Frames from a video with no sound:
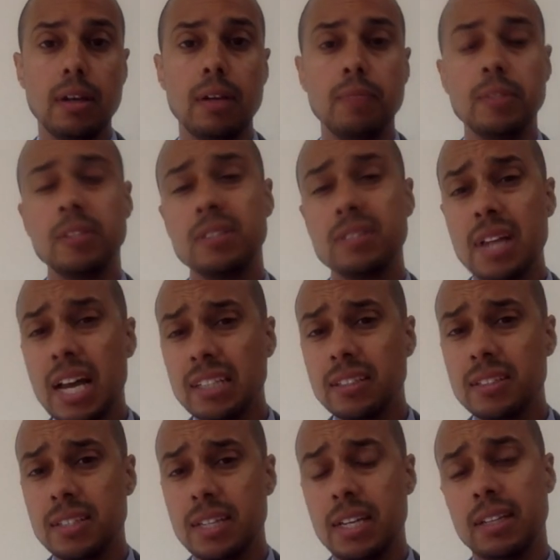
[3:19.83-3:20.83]
This is not
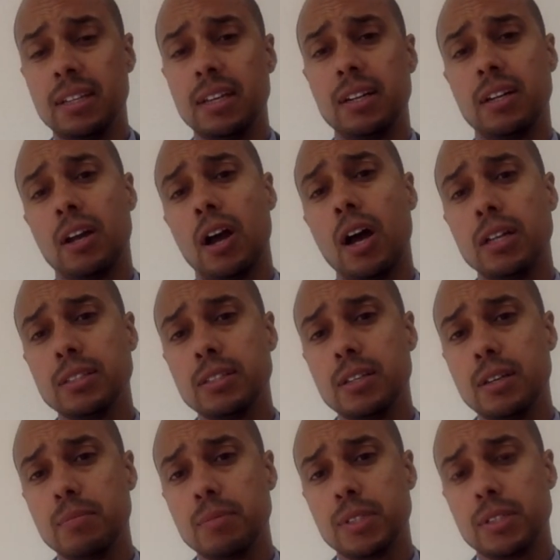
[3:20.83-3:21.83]
to say that
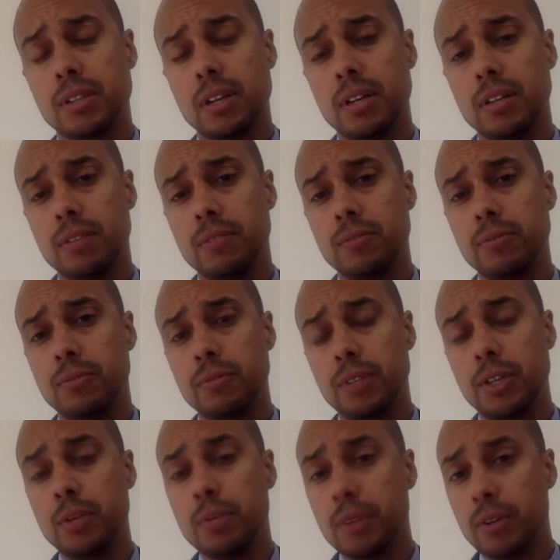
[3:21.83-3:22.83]
concepts of
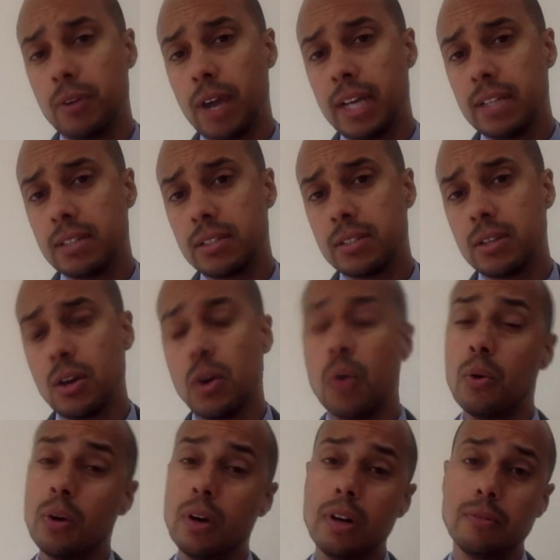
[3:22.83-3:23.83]
human rights
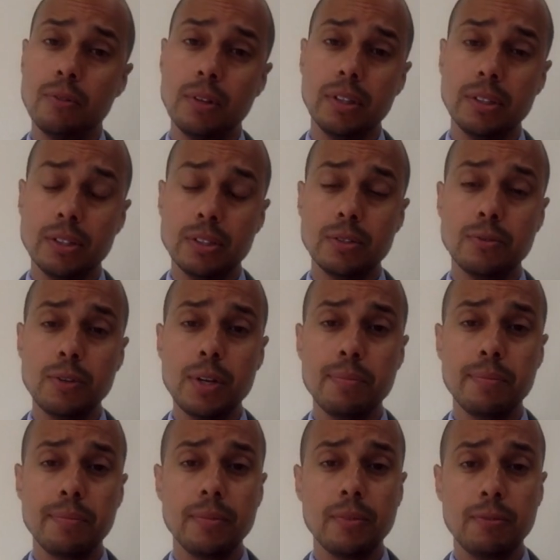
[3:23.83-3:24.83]
or of religious
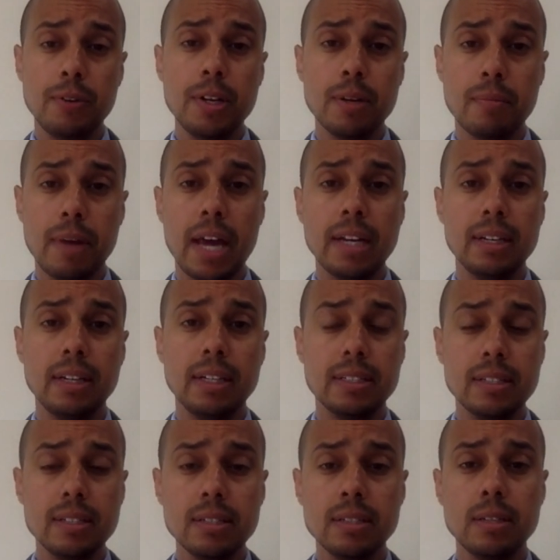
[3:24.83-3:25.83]
freedom hadn't
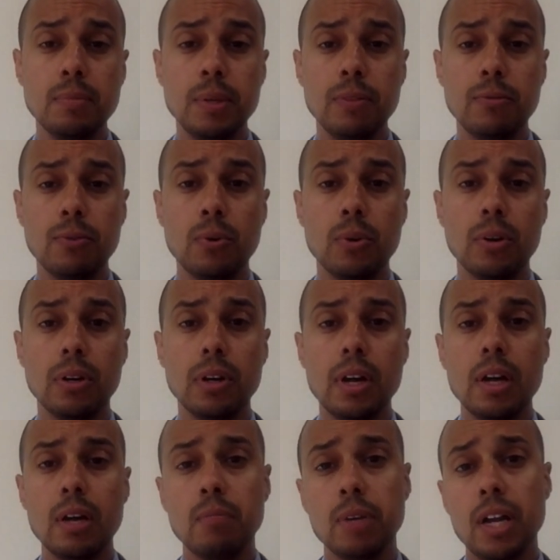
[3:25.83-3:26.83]
existed before,
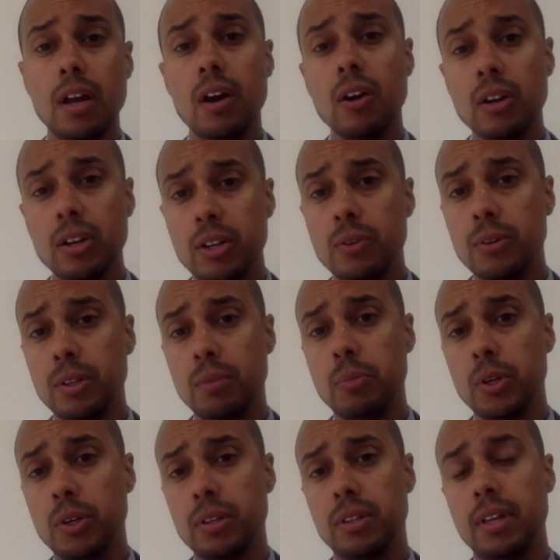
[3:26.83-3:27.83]
but I argue in the
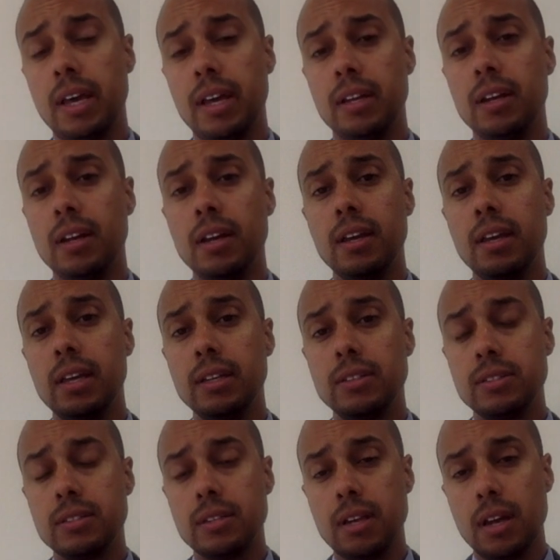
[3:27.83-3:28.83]
book that
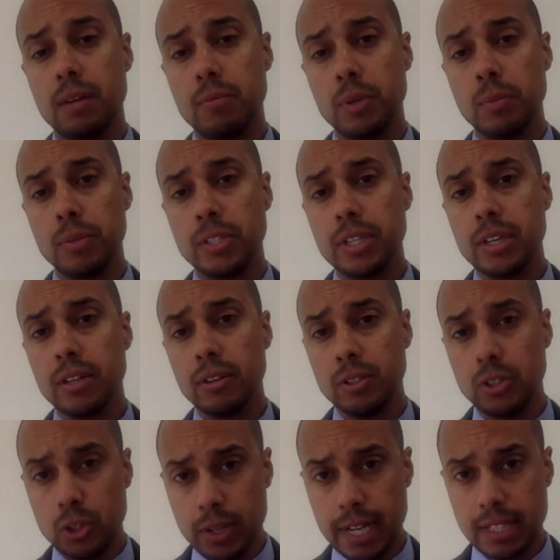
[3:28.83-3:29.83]
it's the particular
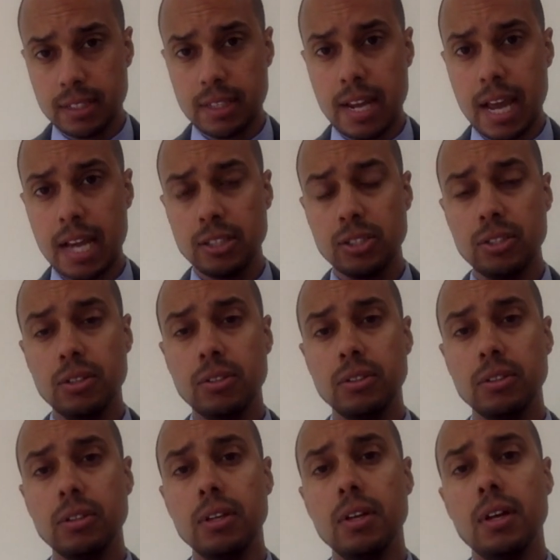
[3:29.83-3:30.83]

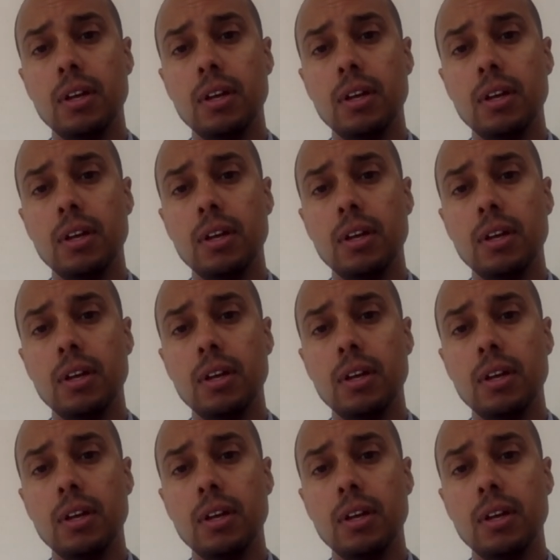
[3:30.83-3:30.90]
transnational